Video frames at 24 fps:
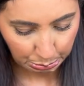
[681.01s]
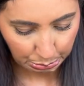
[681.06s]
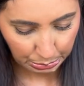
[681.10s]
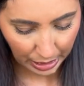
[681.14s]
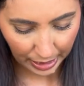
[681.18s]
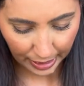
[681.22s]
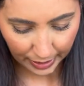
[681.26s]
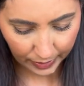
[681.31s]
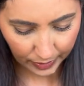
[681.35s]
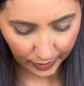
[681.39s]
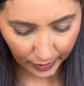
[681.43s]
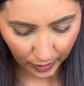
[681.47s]
I
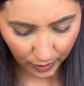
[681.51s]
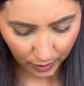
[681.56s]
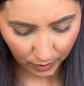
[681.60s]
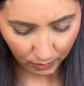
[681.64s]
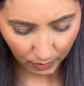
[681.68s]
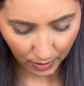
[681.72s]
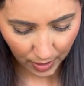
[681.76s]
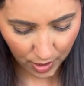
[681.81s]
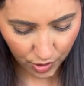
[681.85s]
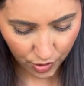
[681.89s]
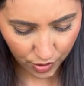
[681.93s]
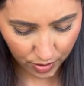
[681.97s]
don't know,
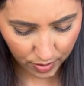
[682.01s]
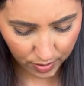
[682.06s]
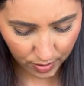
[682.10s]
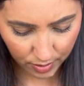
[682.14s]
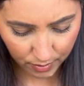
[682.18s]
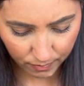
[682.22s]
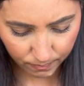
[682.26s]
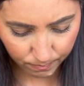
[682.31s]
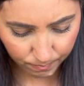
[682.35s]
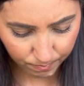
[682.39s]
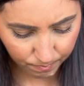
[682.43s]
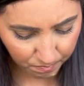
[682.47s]
I just
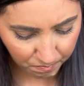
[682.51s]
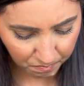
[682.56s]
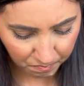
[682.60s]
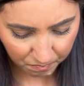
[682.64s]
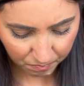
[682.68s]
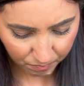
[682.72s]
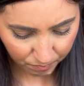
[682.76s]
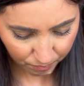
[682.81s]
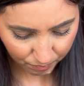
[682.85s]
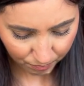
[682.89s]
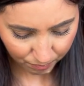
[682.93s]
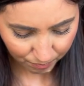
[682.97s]

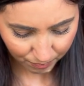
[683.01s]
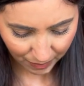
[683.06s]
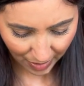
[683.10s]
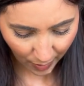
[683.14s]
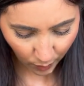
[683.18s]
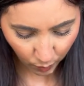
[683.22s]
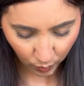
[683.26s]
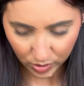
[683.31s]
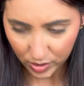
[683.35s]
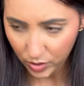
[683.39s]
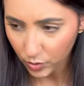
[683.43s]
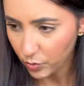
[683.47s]
I
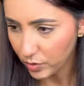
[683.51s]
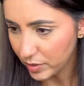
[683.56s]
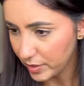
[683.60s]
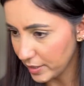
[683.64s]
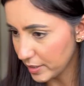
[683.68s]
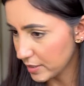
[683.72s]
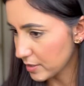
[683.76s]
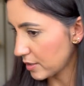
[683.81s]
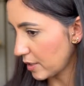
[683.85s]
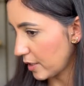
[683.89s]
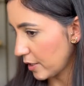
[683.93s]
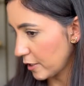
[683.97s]
wasn't really
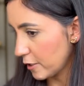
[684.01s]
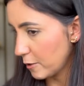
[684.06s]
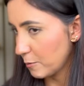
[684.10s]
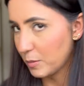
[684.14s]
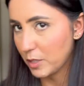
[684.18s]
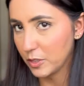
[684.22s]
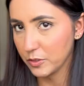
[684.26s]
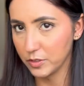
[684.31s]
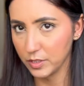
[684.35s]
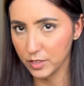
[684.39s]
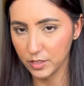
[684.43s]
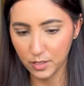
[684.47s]
excited
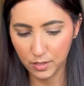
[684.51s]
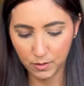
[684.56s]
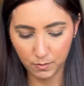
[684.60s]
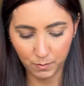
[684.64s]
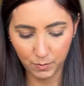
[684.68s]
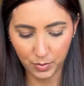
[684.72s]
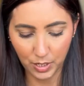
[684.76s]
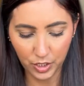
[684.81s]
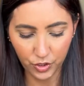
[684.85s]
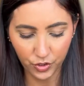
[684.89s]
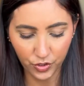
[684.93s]
about this blush